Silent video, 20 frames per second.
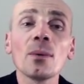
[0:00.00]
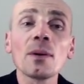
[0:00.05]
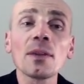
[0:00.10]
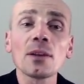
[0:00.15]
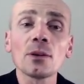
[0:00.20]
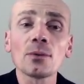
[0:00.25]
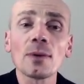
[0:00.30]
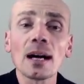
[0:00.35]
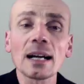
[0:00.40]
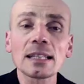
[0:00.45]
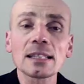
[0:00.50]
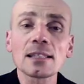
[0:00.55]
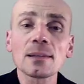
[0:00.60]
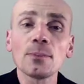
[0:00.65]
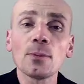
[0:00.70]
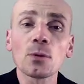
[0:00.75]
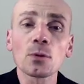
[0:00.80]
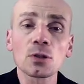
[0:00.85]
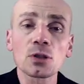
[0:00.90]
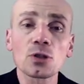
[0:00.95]
with the right
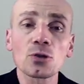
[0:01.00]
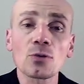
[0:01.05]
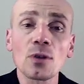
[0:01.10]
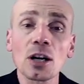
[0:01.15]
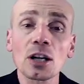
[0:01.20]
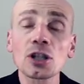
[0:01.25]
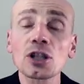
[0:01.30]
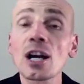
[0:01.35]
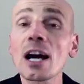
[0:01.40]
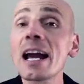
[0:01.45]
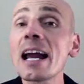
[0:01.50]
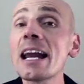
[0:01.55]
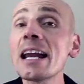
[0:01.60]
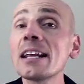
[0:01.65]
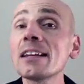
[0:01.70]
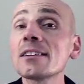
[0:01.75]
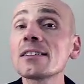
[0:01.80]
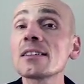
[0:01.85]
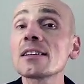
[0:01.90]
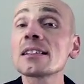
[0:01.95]
support structure
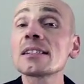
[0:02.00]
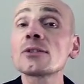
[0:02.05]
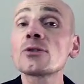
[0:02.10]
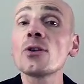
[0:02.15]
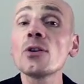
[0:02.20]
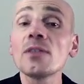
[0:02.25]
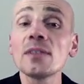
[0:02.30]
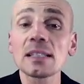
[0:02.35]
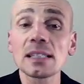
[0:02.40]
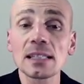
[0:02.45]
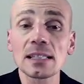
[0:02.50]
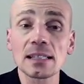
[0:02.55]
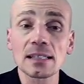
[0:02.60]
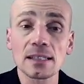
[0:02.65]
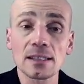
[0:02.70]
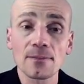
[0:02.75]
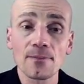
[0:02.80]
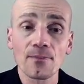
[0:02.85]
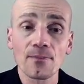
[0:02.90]
and services.